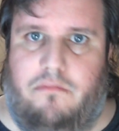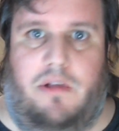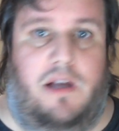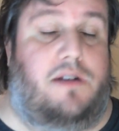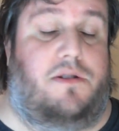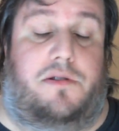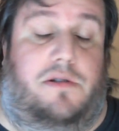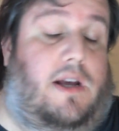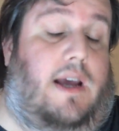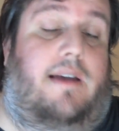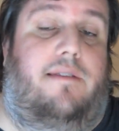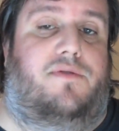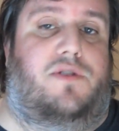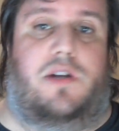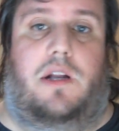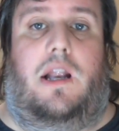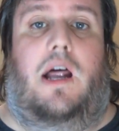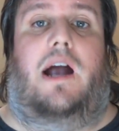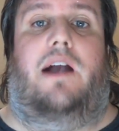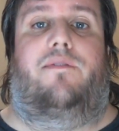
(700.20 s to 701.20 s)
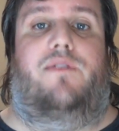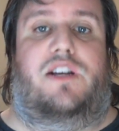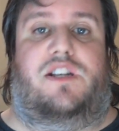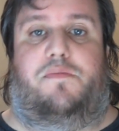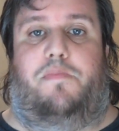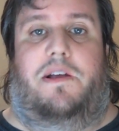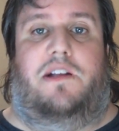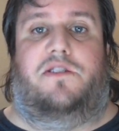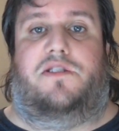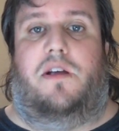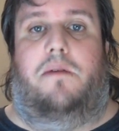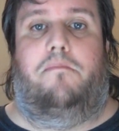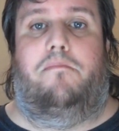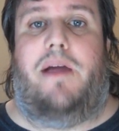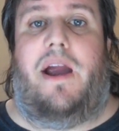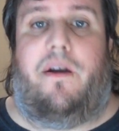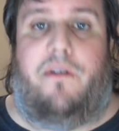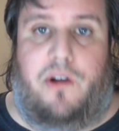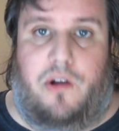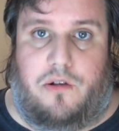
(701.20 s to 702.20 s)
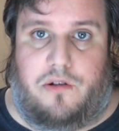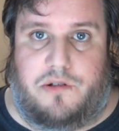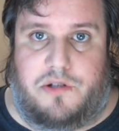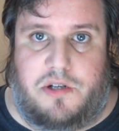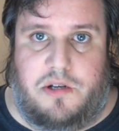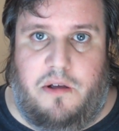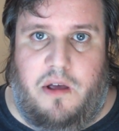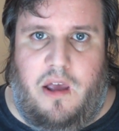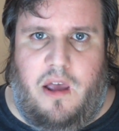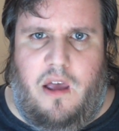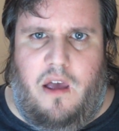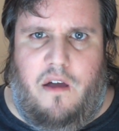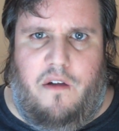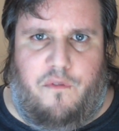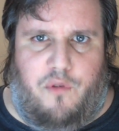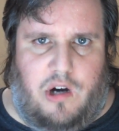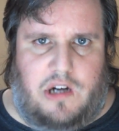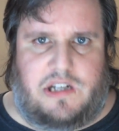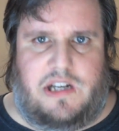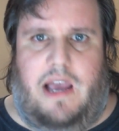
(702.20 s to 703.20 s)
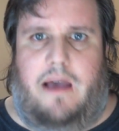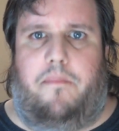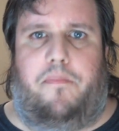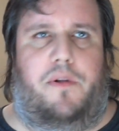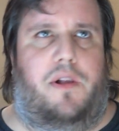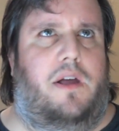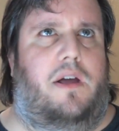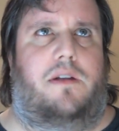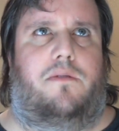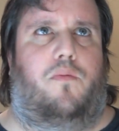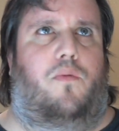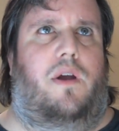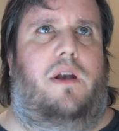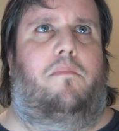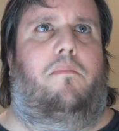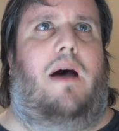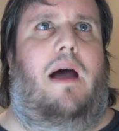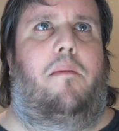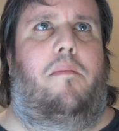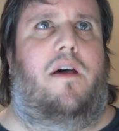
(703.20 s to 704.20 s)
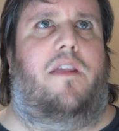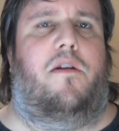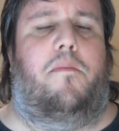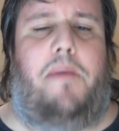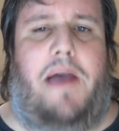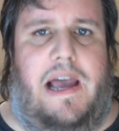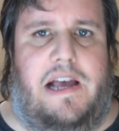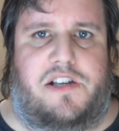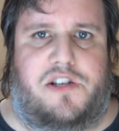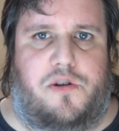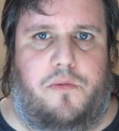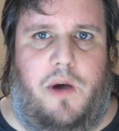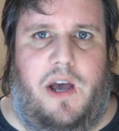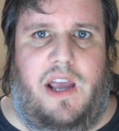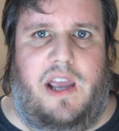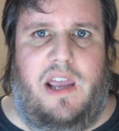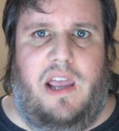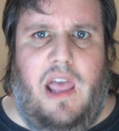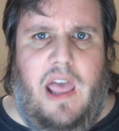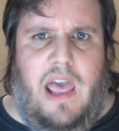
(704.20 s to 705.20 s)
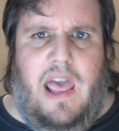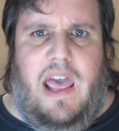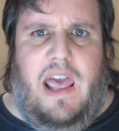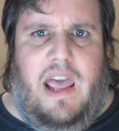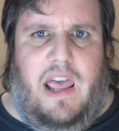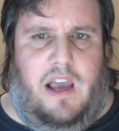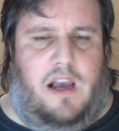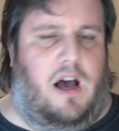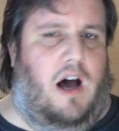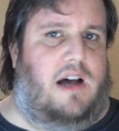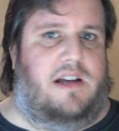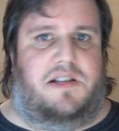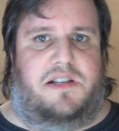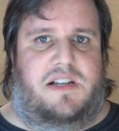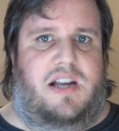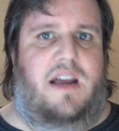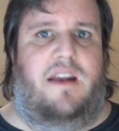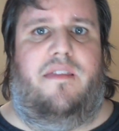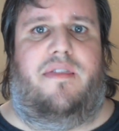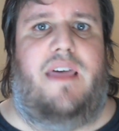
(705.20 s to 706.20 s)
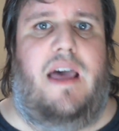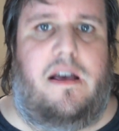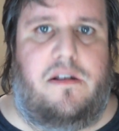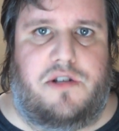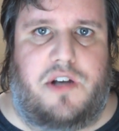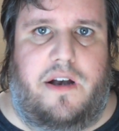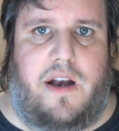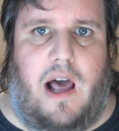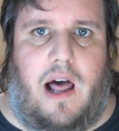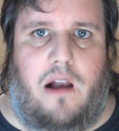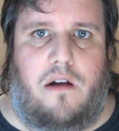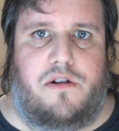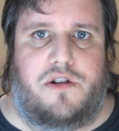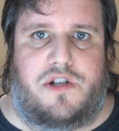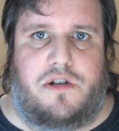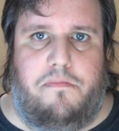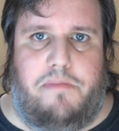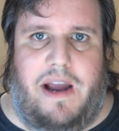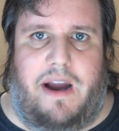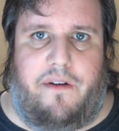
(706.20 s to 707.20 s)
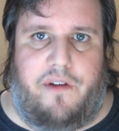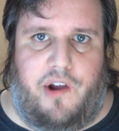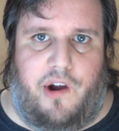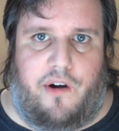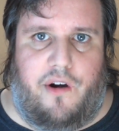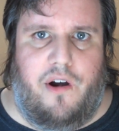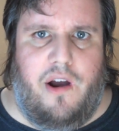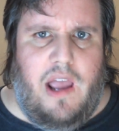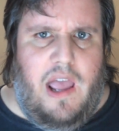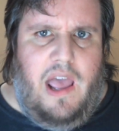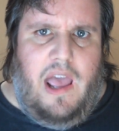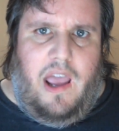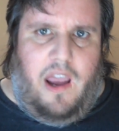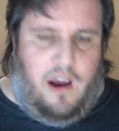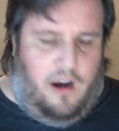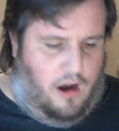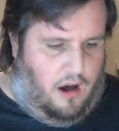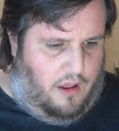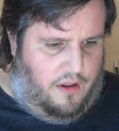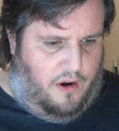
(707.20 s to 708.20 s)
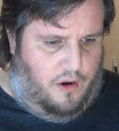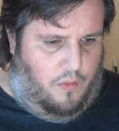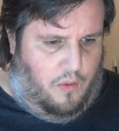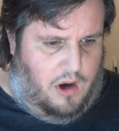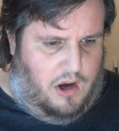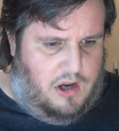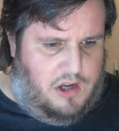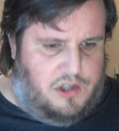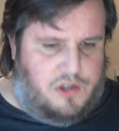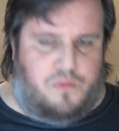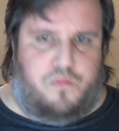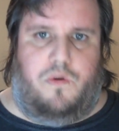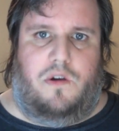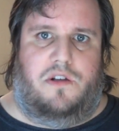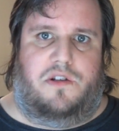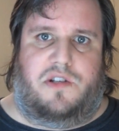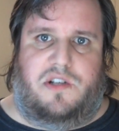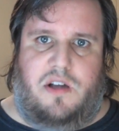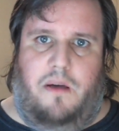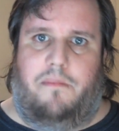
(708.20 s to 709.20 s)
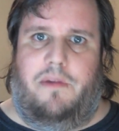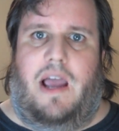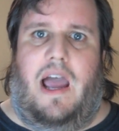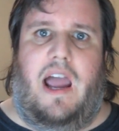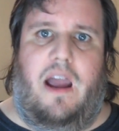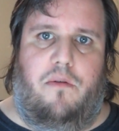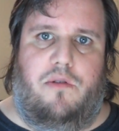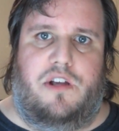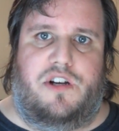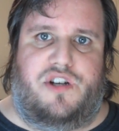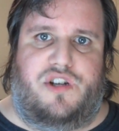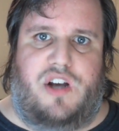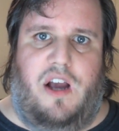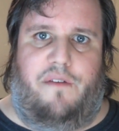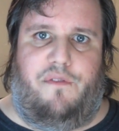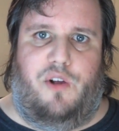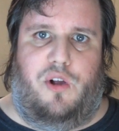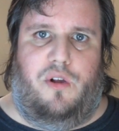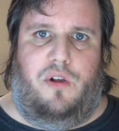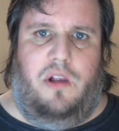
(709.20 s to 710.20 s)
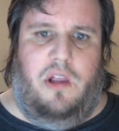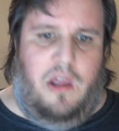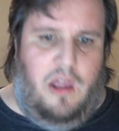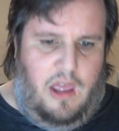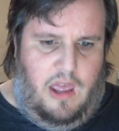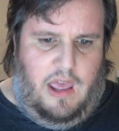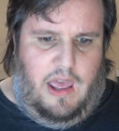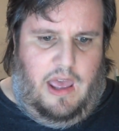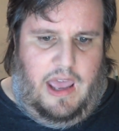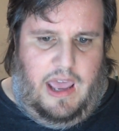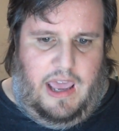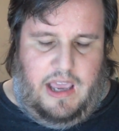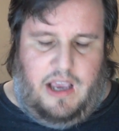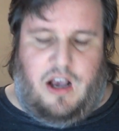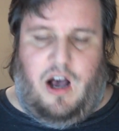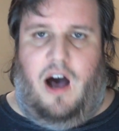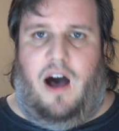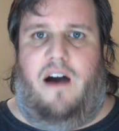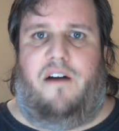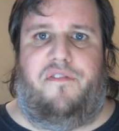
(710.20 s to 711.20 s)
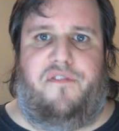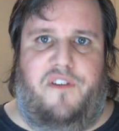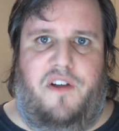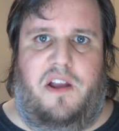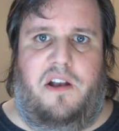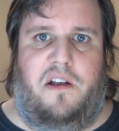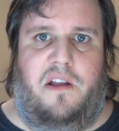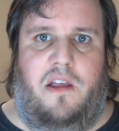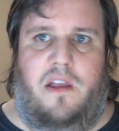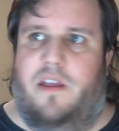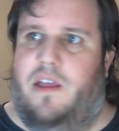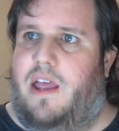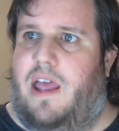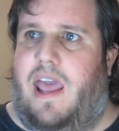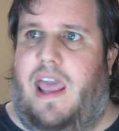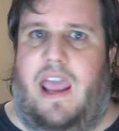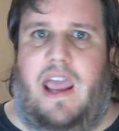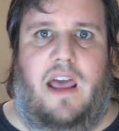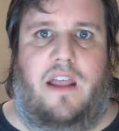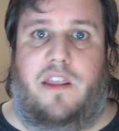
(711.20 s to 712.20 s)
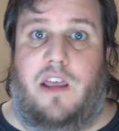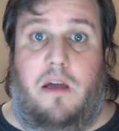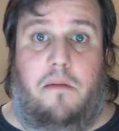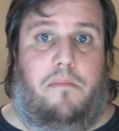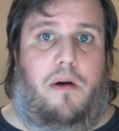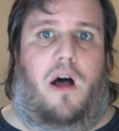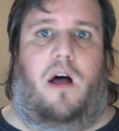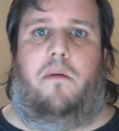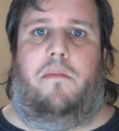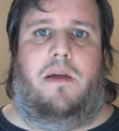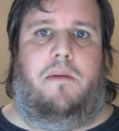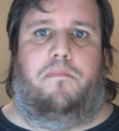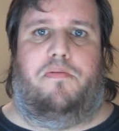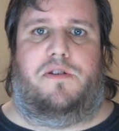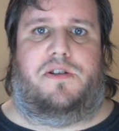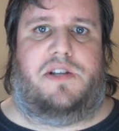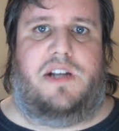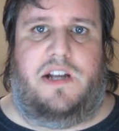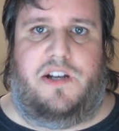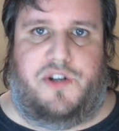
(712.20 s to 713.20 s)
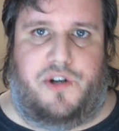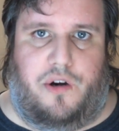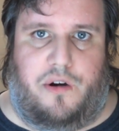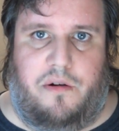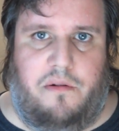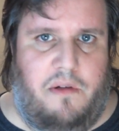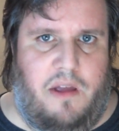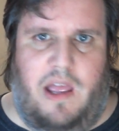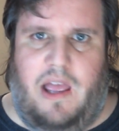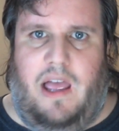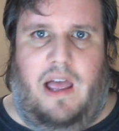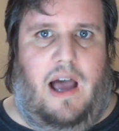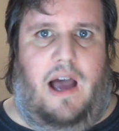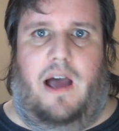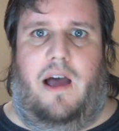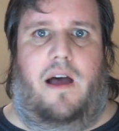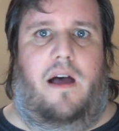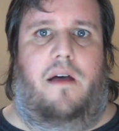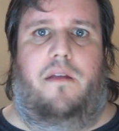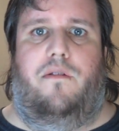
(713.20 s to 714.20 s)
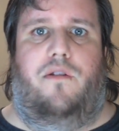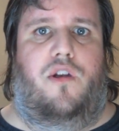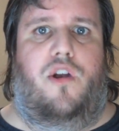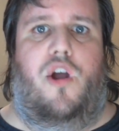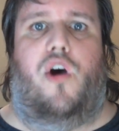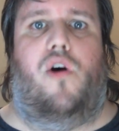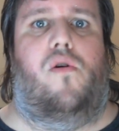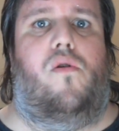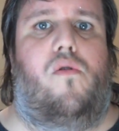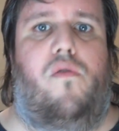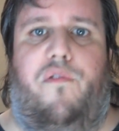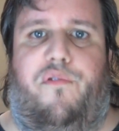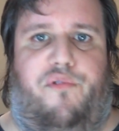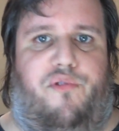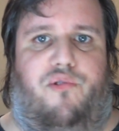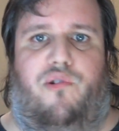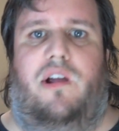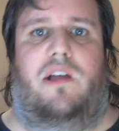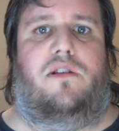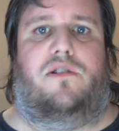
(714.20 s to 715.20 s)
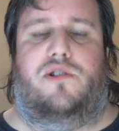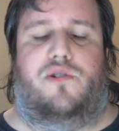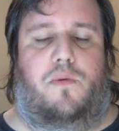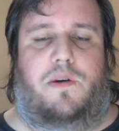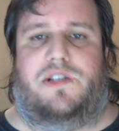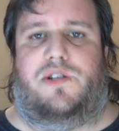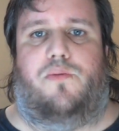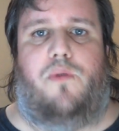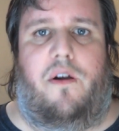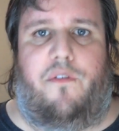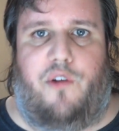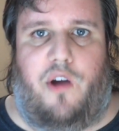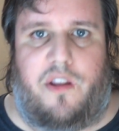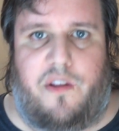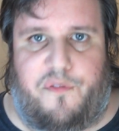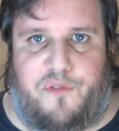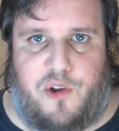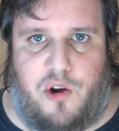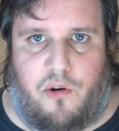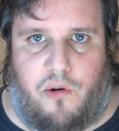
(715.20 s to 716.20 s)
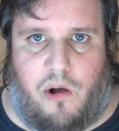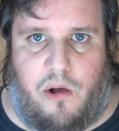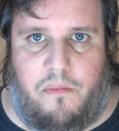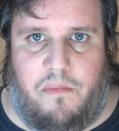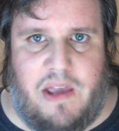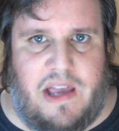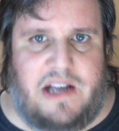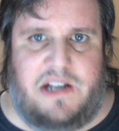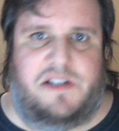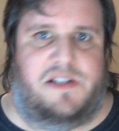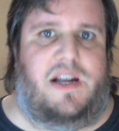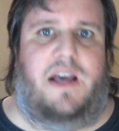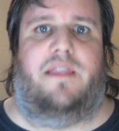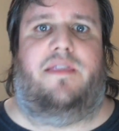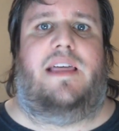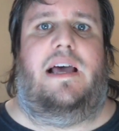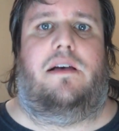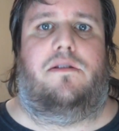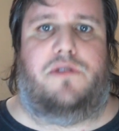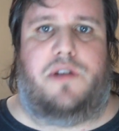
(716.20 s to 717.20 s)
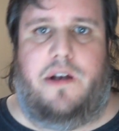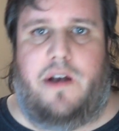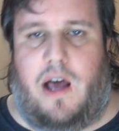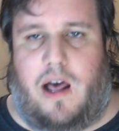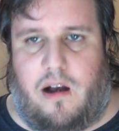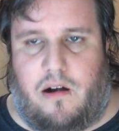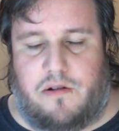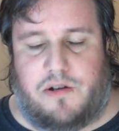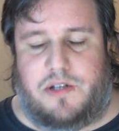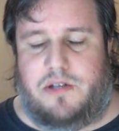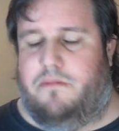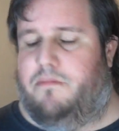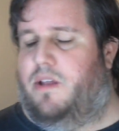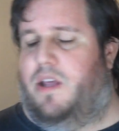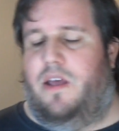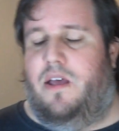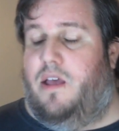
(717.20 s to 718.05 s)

It saves a lot of expense on burials. For example, when my mother passed away, it cost $10,000 to bury her, and all there was some guy with a shovel, a coffin, and the embalming procedure. No frills whatsoever on the funeral. $10,000.